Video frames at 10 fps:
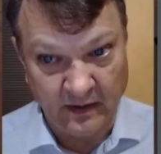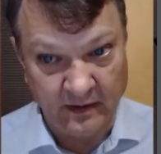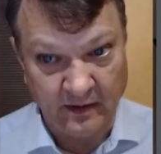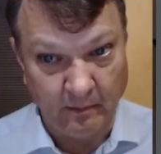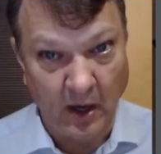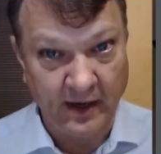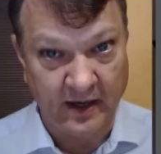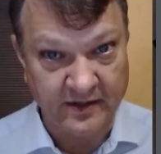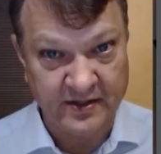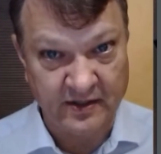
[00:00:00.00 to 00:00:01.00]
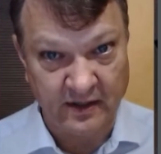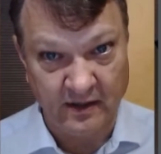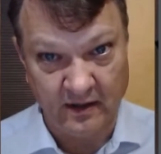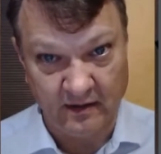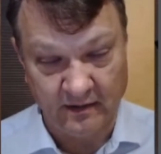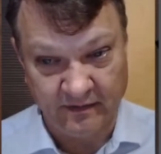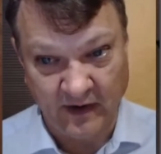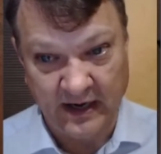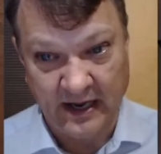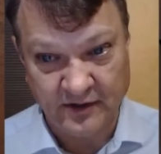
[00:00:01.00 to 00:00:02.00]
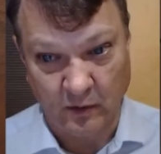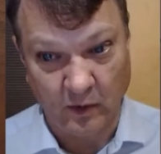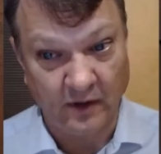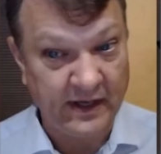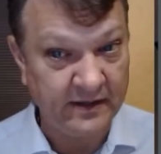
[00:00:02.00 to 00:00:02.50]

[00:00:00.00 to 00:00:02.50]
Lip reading: in the markets, in the financial world,